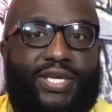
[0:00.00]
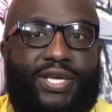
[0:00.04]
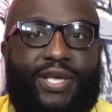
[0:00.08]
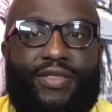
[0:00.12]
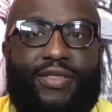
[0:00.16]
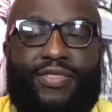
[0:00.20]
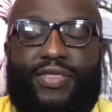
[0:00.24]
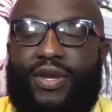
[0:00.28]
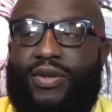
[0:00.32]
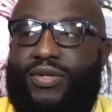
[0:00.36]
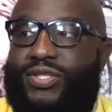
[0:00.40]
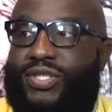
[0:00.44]

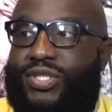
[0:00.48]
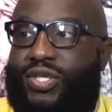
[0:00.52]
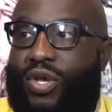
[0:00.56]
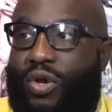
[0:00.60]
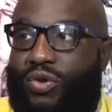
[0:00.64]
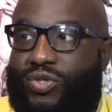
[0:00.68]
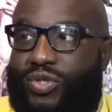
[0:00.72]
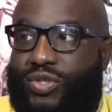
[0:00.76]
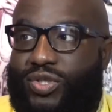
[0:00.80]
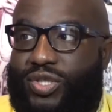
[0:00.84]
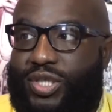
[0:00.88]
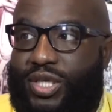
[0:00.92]
their
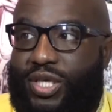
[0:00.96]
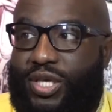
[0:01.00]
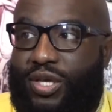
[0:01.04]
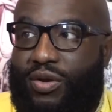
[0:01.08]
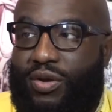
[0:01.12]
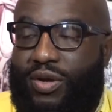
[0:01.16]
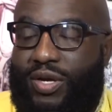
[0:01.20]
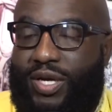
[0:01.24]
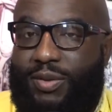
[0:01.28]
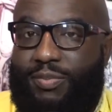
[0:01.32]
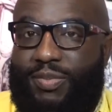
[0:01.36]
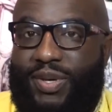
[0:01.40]
Social
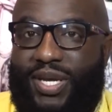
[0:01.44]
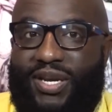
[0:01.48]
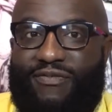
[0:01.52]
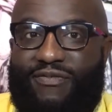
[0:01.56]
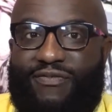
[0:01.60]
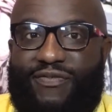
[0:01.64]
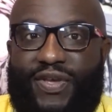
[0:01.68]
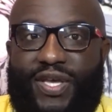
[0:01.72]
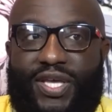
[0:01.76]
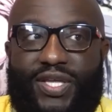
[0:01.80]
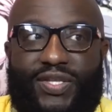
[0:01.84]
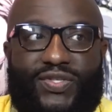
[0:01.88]
Security
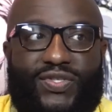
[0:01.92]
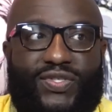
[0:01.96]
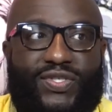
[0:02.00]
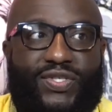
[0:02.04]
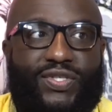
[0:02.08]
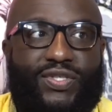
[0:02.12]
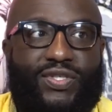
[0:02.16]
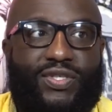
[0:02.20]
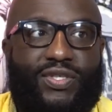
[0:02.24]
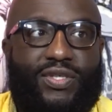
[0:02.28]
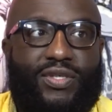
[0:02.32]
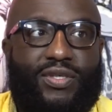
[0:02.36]
benefits,
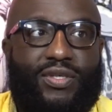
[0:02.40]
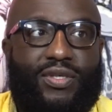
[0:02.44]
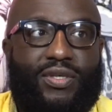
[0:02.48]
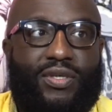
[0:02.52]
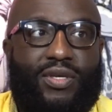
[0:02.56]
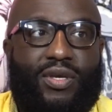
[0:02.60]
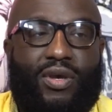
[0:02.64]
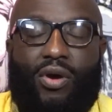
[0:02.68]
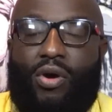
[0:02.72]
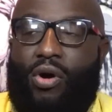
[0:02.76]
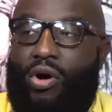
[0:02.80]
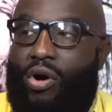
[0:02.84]

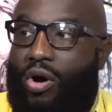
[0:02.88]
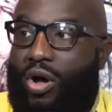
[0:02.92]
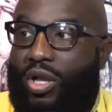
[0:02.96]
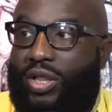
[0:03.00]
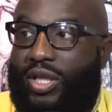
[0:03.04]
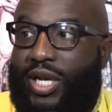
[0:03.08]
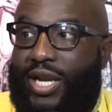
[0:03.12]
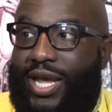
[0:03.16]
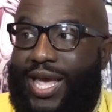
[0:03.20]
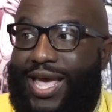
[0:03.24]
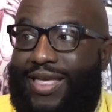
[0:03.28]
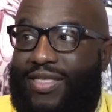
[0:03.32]
all
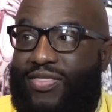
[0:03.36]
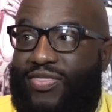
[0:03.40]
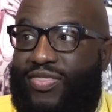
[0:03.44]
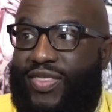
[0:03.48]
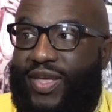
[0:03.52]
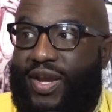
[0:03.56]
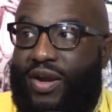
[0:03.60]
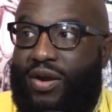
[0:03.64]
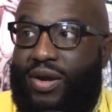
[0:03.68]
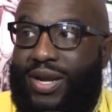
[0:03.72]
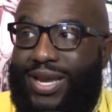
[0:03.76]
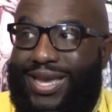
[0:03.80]
of that.
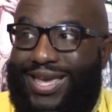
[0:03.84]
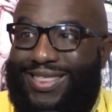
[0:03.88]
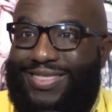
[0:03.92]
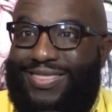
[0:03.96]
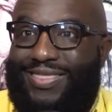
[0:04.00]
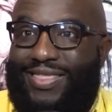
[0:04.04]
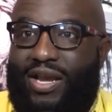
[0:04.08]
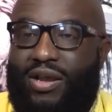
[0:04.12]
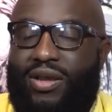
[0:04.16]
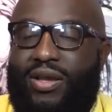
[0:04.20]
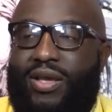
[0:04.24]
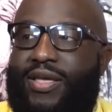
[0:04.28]
They're in
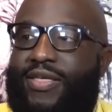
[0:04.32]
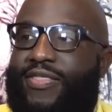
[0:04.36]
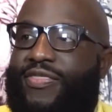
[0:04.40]
there.